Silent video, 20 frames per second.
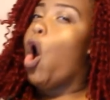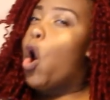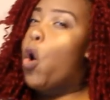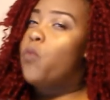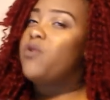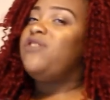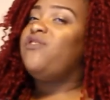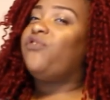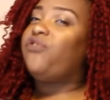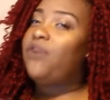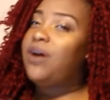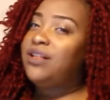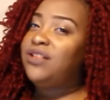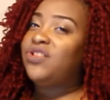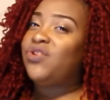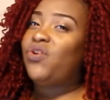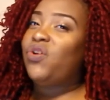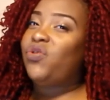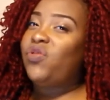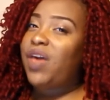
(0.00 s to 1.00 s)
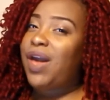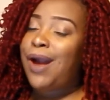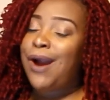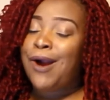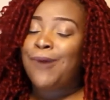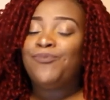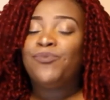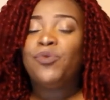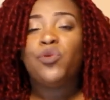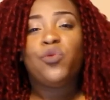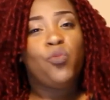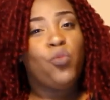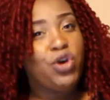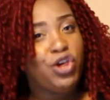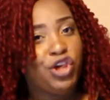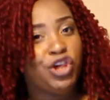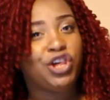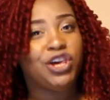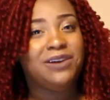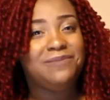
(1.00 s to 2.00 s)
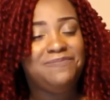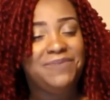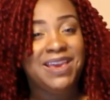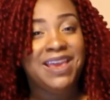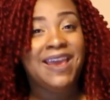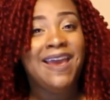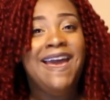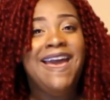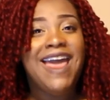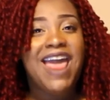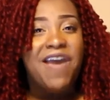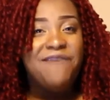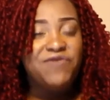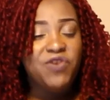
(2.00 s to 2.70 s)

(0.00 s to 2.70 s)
Are we friends on there? We should be.